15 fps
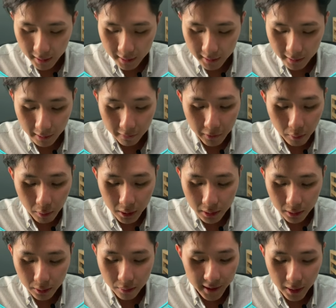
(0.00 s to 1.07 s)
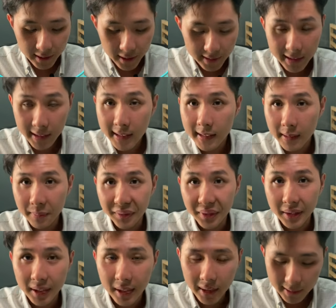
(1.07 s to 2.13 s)
So if you were to create a
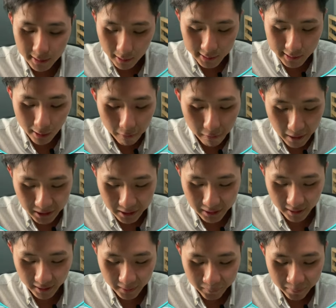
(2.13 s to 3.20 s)
software today,